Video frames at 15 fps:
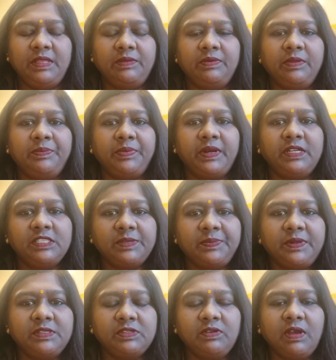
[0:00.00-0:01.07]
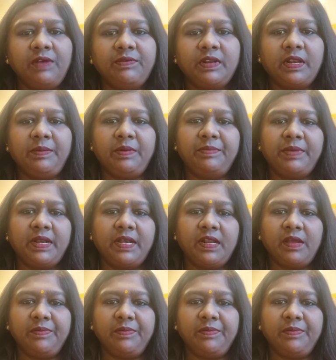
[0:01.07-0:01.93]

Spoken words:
The principles you have to remember in